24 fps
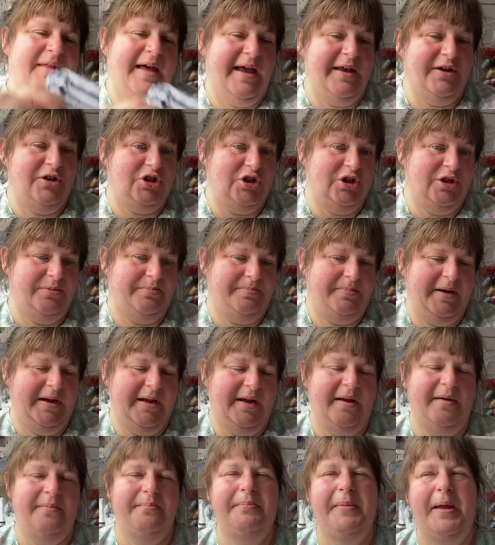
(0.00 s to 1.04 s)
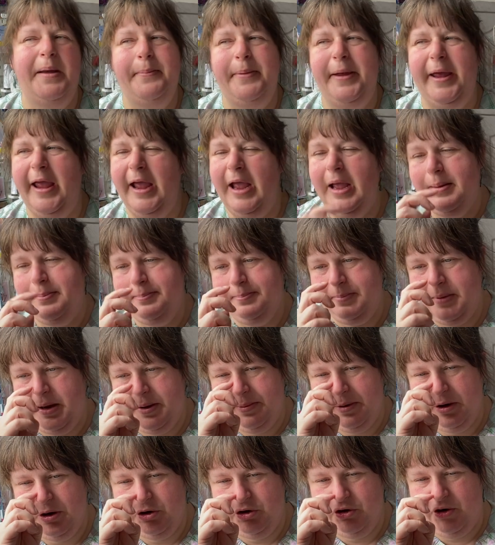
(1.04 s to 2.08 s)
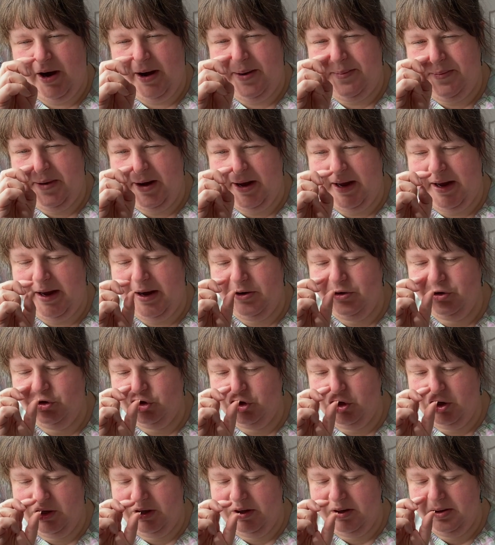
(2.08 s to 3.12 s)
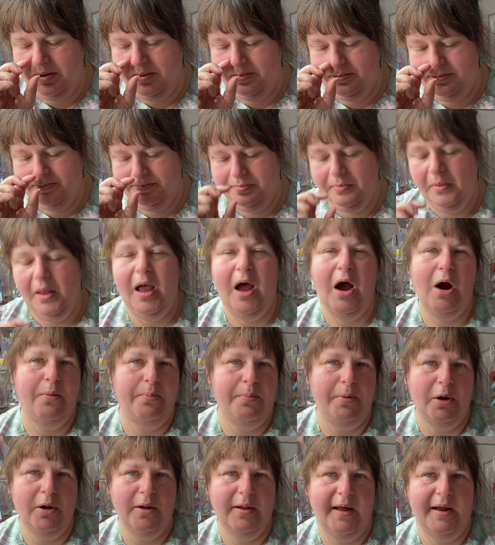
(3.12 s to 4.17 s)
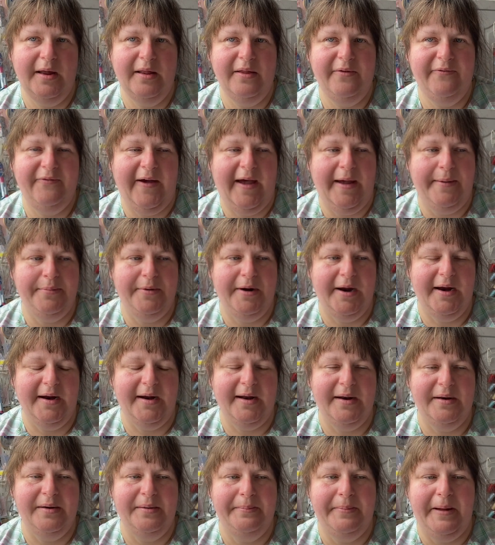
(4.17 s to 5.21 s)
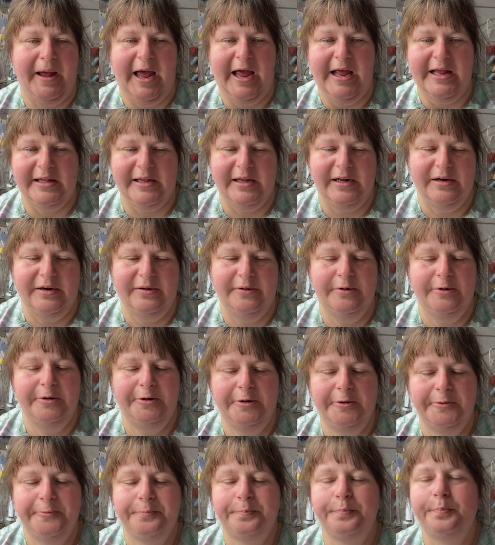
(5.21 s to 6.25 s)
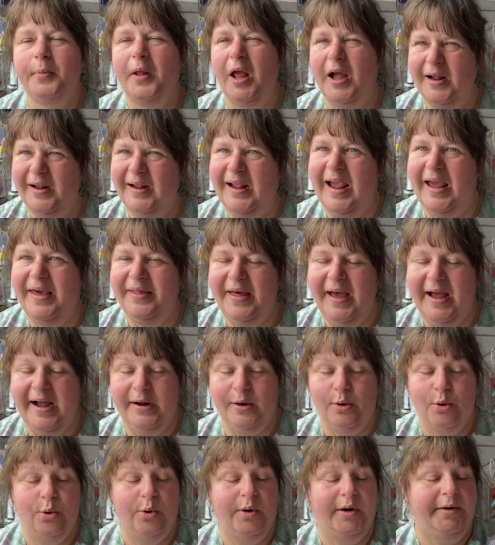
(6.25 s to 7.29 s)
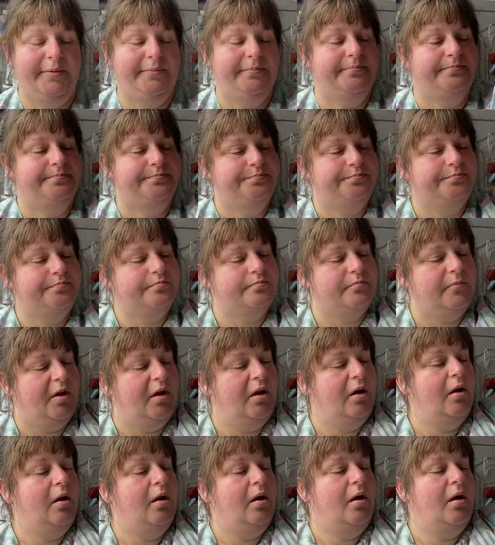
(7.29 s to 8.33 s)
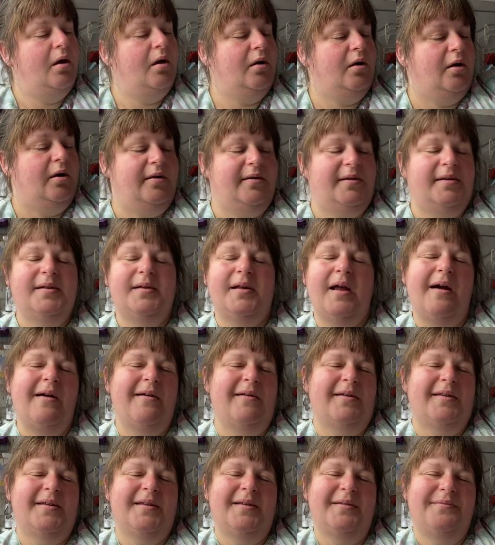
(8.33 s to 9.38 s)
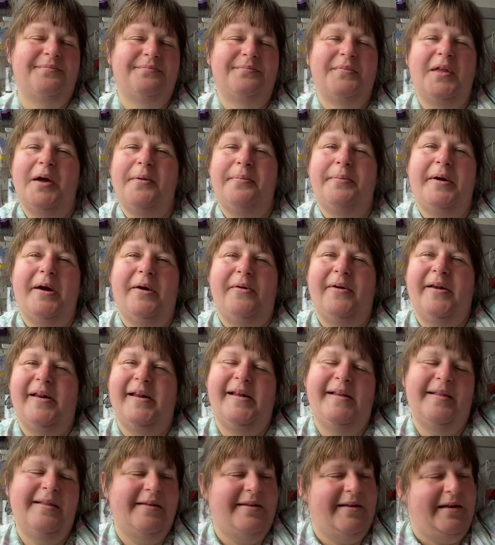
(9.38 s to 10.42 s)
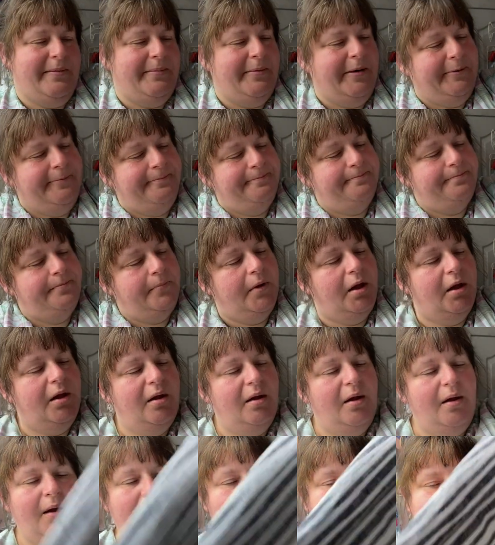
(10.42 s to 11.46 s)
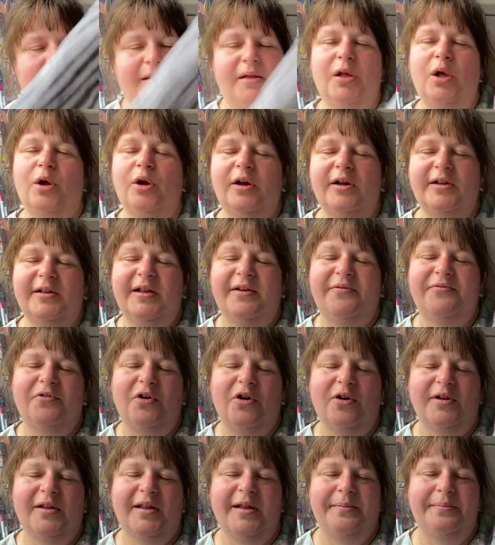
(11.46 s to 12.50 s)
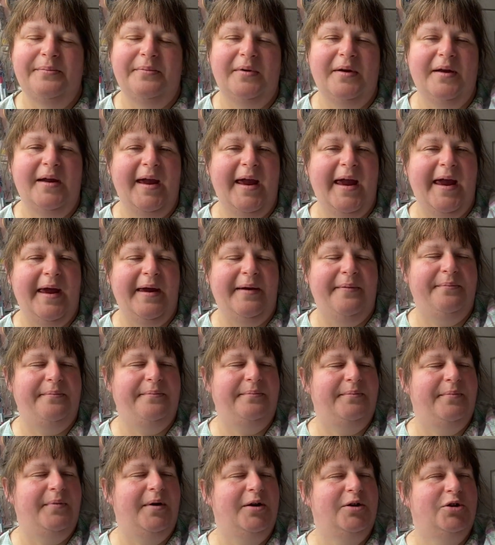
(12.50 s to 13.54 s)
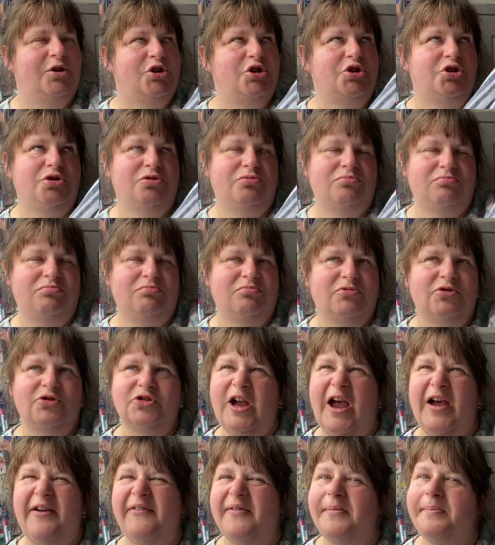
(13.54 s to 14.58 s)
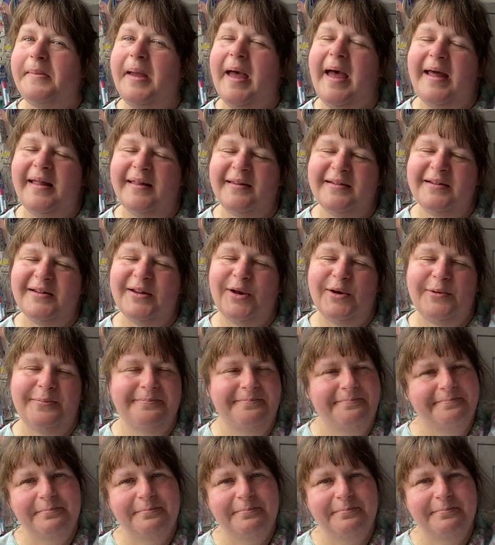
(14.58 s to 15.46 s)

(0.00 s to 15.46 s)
that should be, maybe, maybe try and make it in June. I'll pull like the fabric and the pattern and get that going, because skirts are brilliant in summer, as long as I've got some, um, trapping pants on.